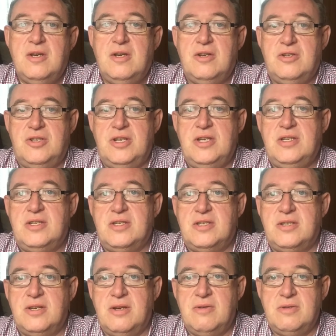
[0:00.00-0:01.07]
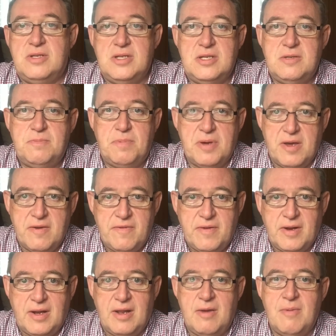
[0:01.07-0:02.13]
Jesus knows this
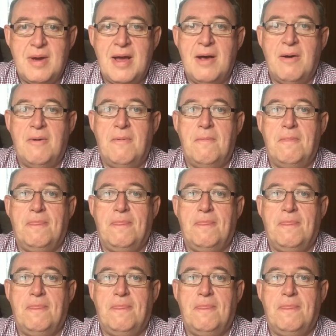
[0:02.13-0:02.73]
perfectly well.